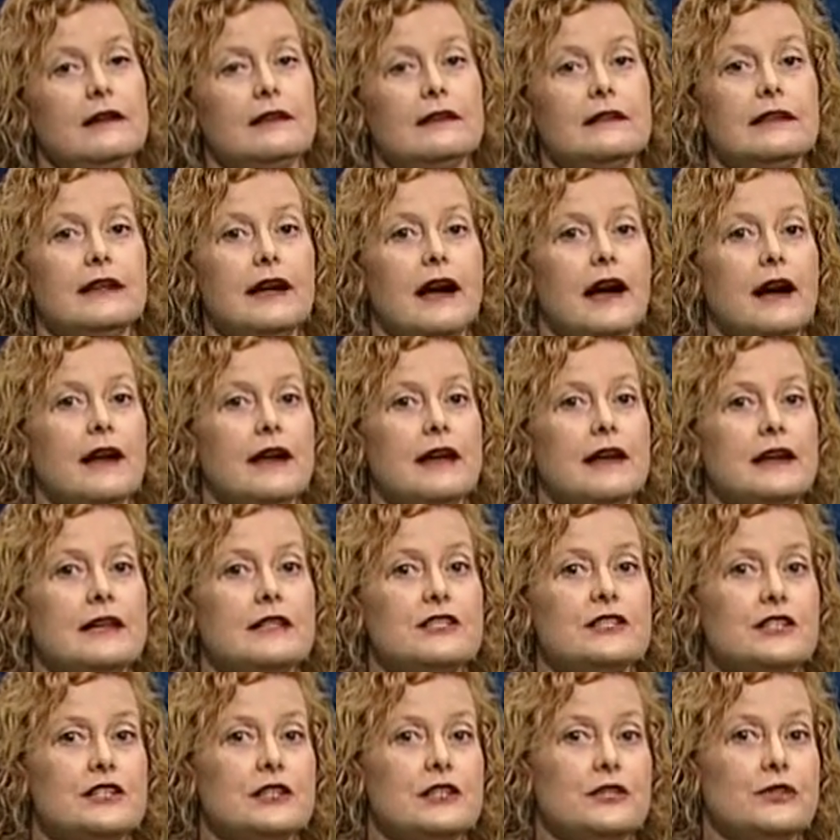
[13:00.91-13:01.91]
The
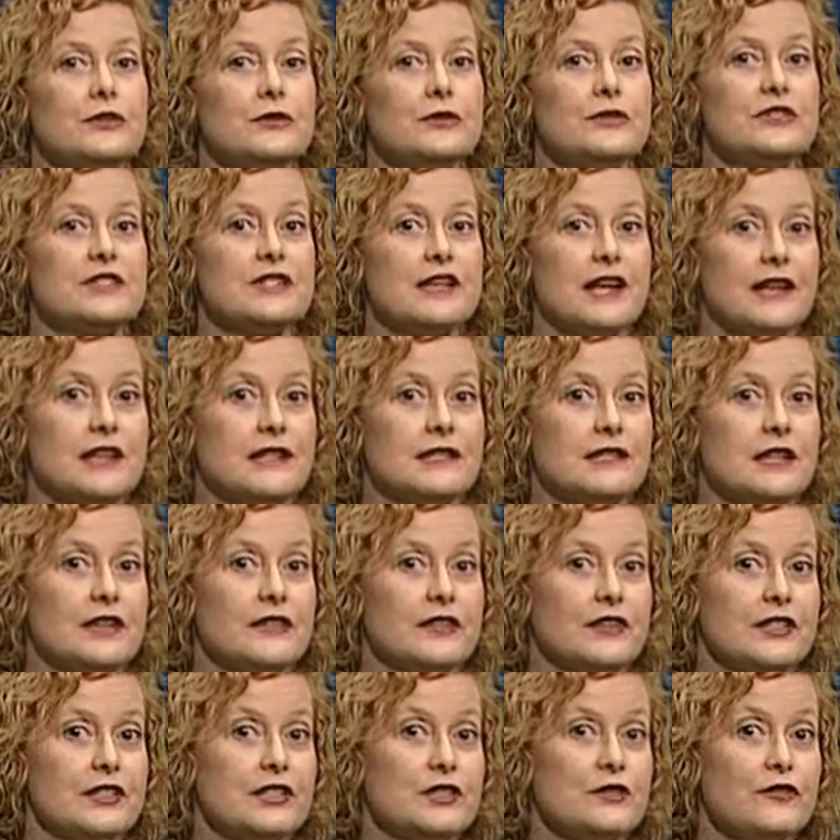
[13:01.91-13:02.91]
IHEU says
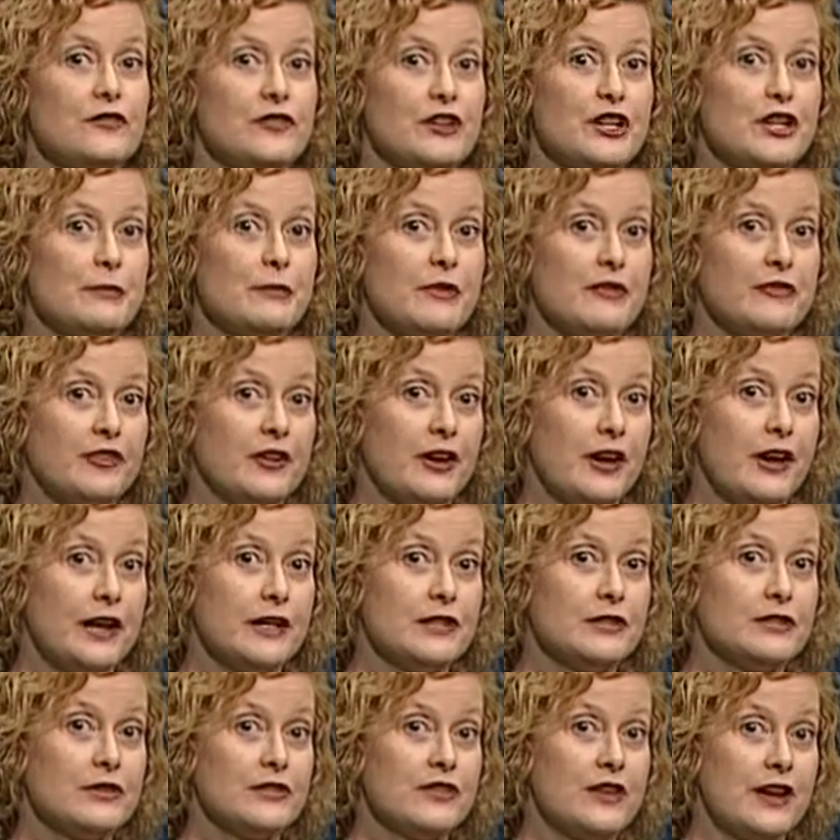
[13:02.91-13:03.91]
of its Freedom of
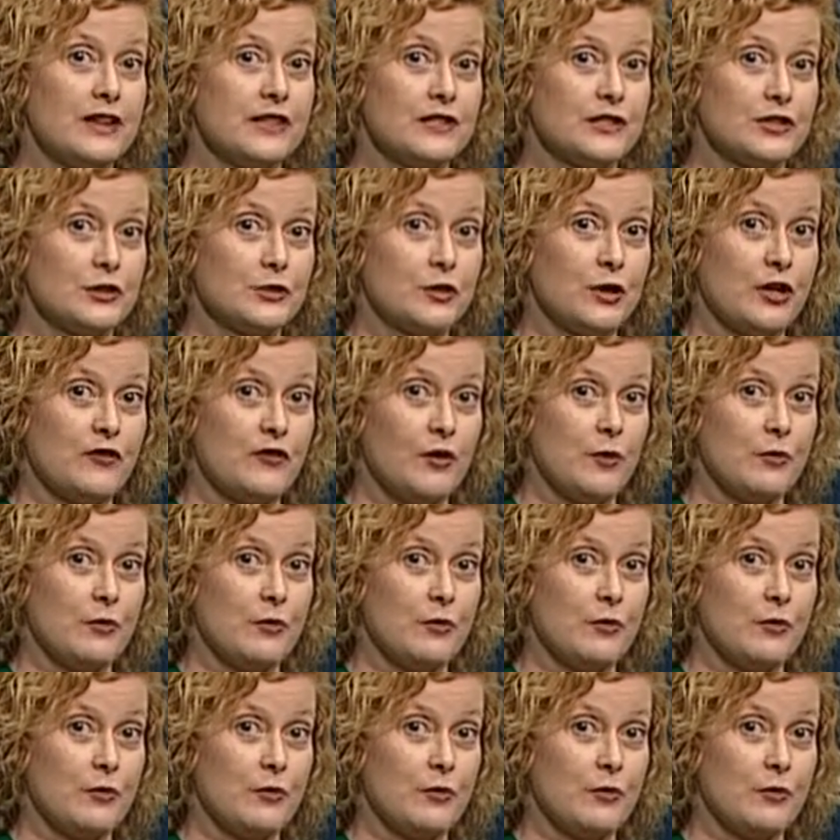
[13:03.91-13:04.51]
Thought 2012